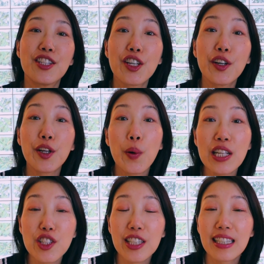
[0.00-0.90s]
So the
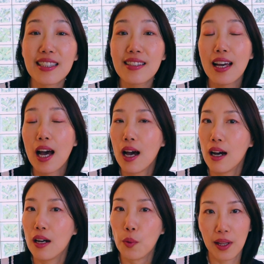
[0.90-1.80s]
question is,
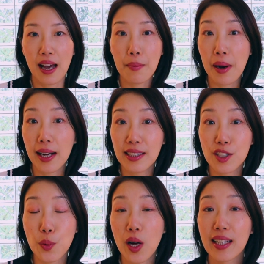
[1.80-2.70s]
will I buy
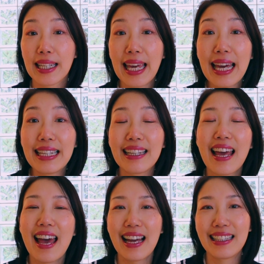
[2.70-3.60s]
this wallet again?
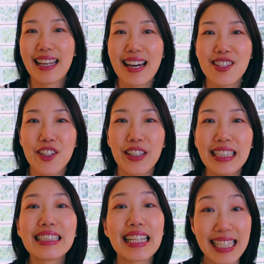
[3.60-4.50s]
And the answer
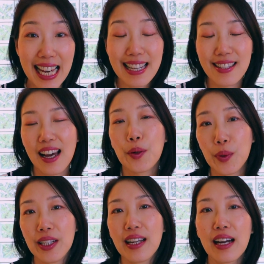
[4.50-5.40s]
is yes, I
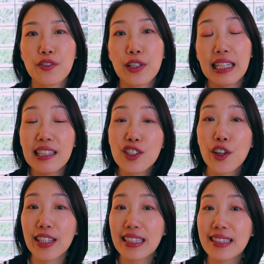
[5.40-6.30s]
would. I really
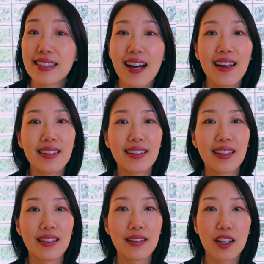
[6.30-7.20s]
enjoy the design,
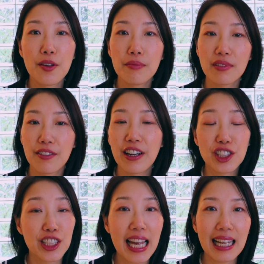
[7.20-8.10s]
the
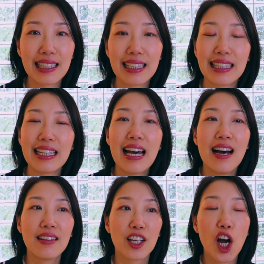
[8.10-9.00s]
functionality,
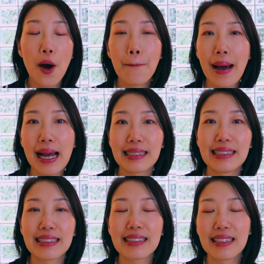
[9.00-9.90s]
the
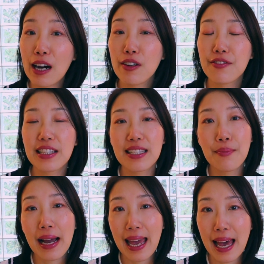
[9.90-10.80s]
compactness, and how it fits in
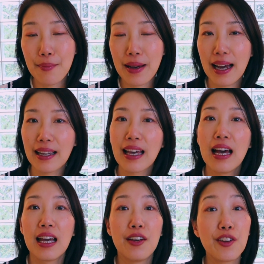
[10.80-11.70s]
my handbag.
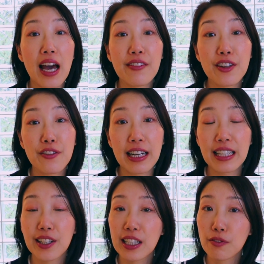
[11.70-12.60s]
If you haven't
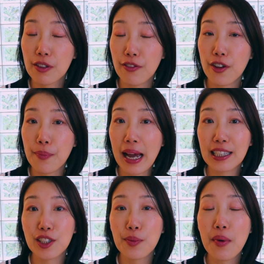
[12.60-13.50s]
already, you can refer
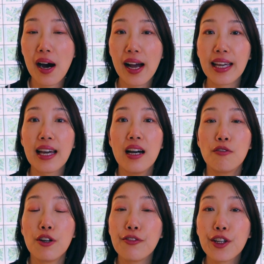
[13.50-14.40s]
back to my
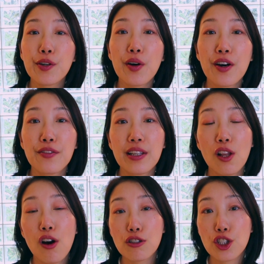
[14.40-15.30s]
review of the
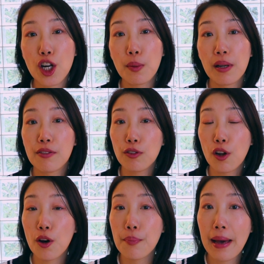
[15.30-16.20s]
Longchamp Le
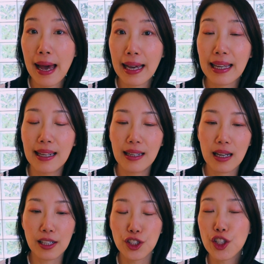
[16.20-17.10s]
Foulon bag, and
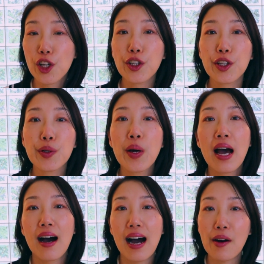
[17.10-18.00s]
I show you
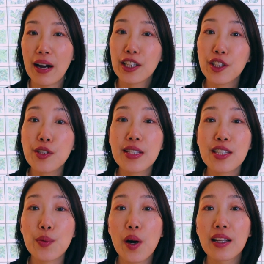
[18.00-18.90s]
how I use
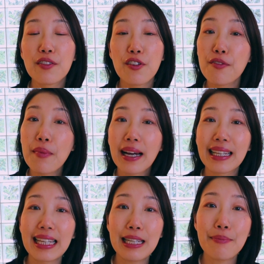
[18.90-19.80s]
this wallet with my
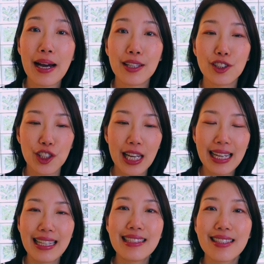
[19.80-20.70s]
key pouch
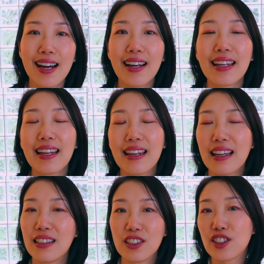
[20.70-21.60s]
inside, and
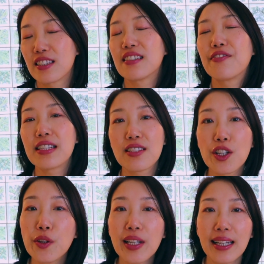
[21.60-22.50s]
it just fits
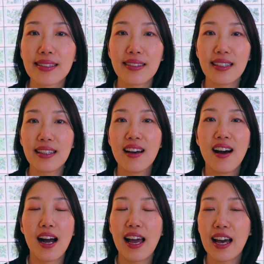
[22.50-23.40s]
so nicely.
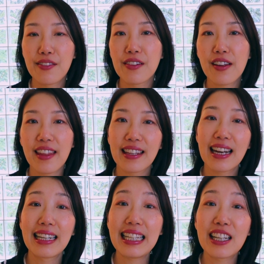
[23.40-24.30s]
I have everything
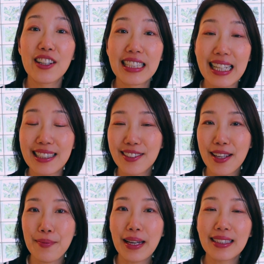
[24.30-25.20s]
that I need on a
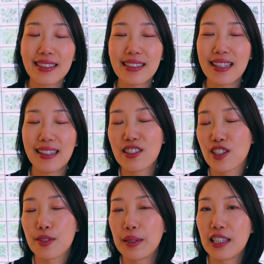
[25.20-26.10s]
day-to-day basis, and it's
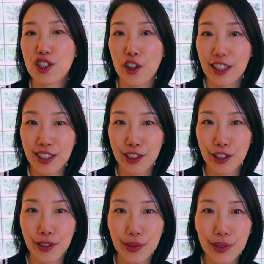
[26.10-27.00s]
just been a joy to
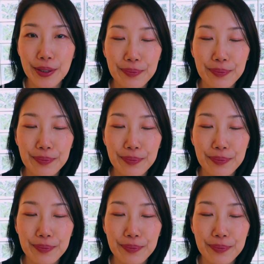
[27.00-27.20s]
use.